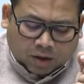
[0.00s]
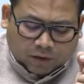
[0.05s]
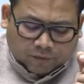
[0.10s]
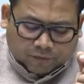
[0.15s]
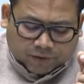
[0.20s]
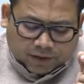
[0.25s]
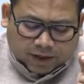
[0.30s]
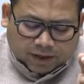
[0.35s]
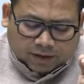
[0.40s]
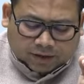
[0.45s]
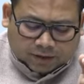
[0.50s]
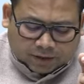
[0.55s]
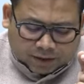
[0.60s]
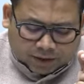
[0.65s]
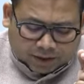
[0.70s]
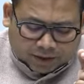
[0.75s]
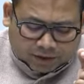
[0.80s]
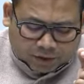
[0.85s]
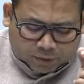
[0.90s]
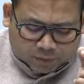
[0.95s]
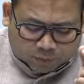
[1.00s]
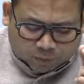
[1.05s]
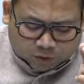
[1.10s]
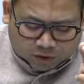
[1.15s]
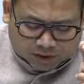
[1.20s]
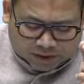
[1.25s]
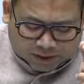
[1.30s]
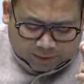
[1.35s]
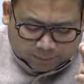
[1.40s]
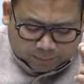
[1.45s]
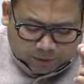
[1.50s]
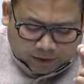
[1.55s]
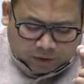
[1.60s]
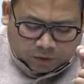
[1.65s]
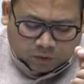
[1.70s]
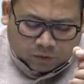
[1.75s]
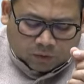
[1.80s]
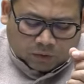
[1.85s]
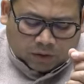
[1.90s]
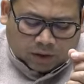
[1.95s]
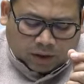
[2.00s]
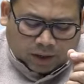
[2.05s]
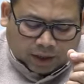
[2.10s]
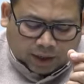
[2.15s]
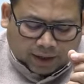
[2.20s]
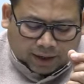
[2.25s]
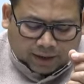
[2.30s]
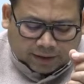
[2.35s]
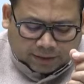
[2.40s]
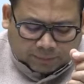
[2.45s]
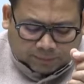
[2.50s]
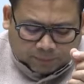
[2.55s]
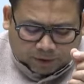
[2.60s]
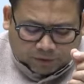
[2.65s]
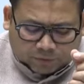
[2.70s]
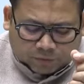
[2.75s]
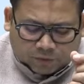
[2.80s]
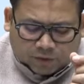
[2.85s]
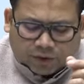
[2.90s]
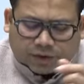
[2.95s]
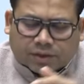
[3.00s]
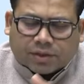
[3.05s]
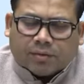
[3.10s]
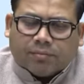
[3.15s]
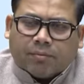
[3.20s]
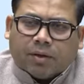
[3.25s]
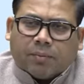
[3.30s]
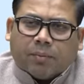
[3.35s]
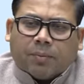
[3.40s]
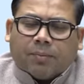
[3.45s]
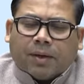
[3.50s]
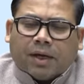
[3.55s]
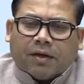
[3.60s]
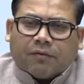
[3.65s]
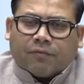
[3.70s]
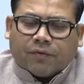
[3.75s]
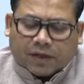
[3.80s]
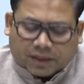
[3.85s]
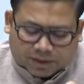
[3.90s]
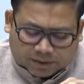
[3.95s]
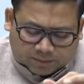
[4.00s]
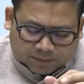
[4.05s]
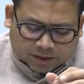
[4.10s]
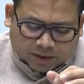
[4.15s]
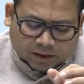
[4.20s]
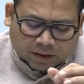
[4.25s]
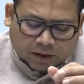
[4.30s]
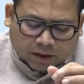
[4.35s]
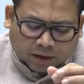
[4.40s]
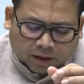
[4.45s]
where there is small septic load and perforation may be by a flexible